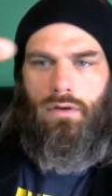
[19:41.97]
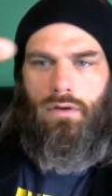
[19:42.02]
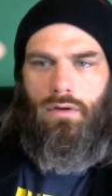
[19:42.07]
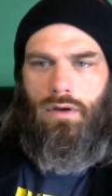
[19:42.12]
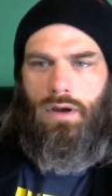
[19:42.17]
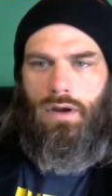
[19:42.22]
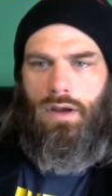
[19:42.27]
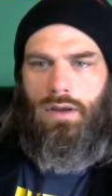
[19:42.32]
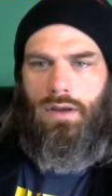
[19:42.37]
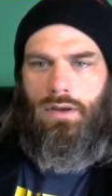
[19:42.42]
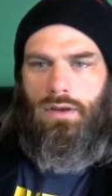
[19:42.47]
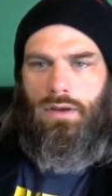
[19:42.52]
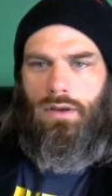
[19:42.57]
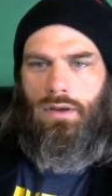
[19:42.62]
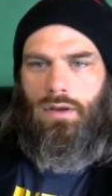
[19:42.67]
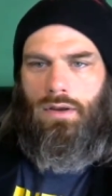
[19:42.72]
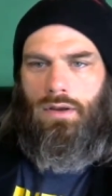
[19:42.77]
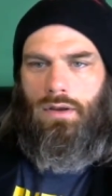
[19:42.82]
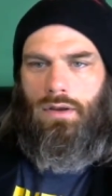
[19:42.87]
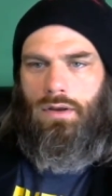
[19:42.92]
Alright?
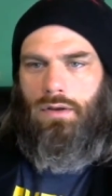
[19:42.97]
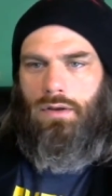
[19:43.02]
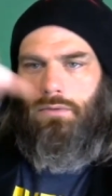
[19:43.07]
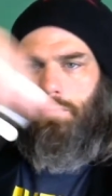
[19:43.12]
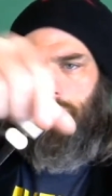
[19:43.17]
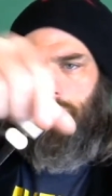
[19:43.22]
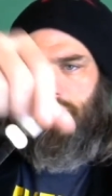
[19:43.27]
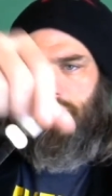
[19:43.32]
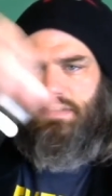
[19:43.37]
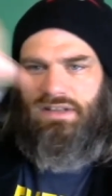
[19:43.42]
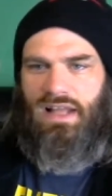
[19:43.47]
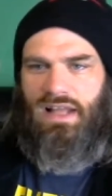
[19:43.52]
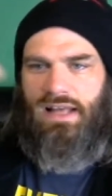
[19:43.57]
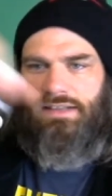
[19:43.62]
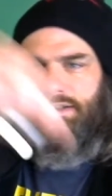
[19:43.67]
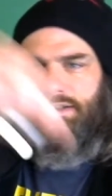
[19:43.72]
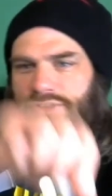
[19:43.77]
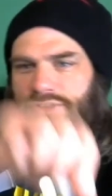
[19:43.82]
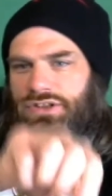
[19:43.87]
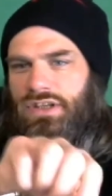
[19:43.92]
We're
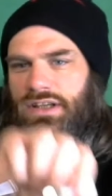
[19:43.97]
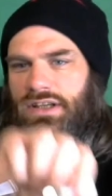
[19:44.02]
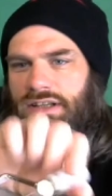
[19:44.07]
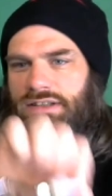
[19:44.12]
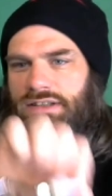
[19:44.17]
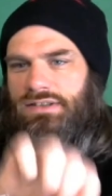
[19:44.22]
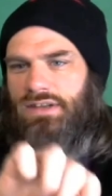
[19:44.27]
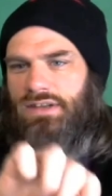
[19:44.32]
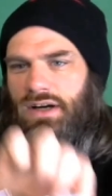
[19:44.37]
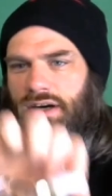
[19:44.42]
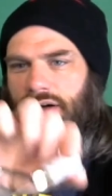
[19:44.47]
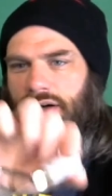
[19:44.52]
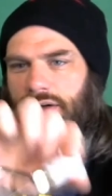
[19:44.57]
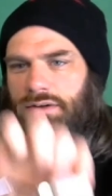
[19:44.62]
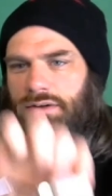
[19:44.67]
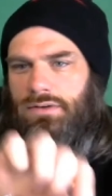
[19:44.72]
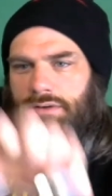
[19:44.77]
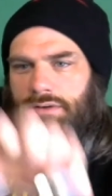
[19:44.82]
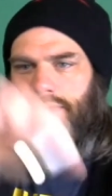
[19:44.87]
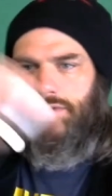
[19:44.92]
slicing cheese, y'all.
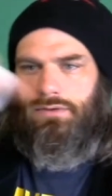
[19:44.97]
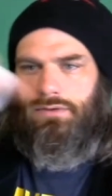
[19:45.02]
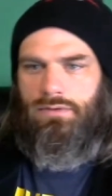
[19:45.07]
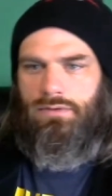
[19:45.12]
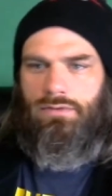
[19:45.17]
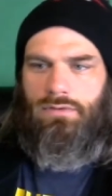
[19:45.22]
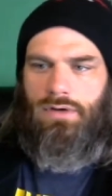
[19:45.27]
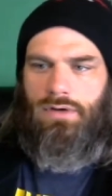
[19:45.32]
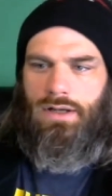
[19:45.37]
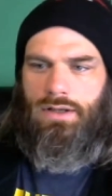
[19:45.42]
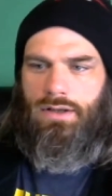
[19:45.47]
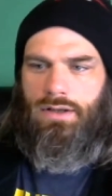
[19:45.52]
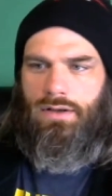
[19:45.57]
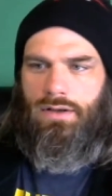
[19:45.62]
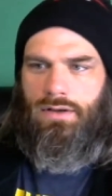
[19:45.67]
Right?